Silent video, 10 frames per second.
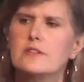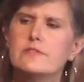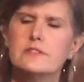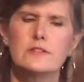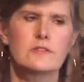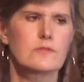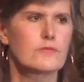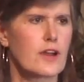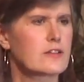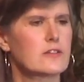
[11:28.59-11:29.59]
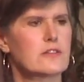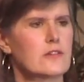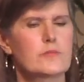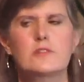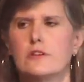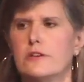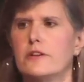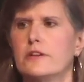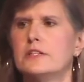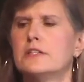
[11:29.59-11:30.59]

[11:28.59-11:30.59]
given that, frankly, they're absurd?